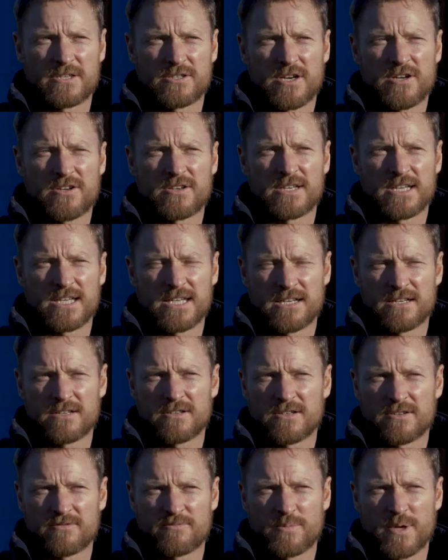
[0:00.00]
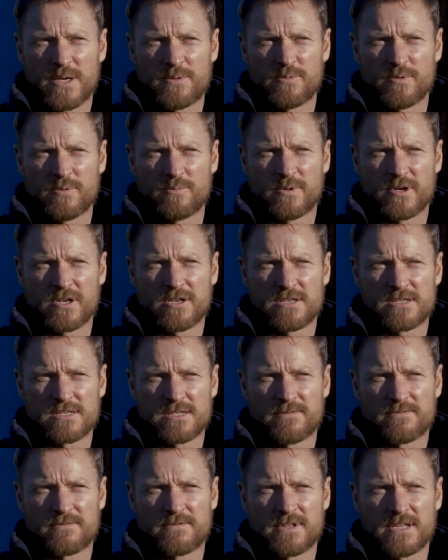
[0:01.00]
don't need a lot of people because
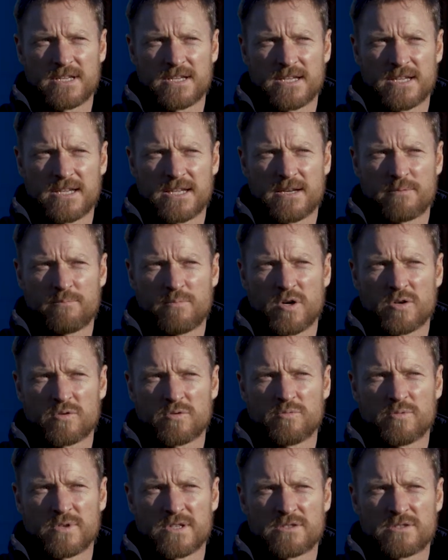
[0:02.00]
of our model with